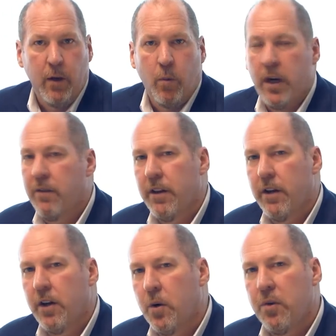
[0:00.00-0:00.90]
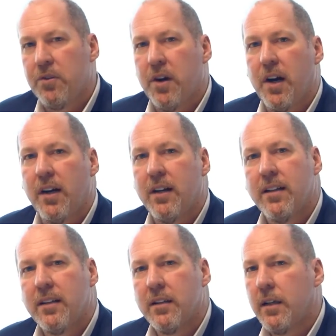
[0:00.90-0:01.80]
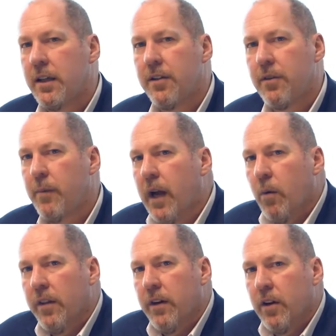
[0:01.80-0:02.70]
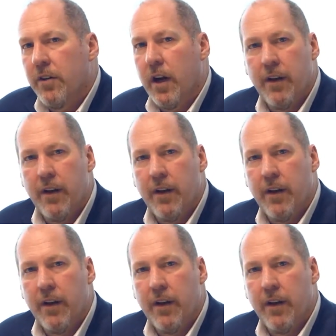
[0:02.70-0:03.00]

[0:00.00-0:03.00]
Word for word: Whatever their goals are, it doesn't matter what their goals are.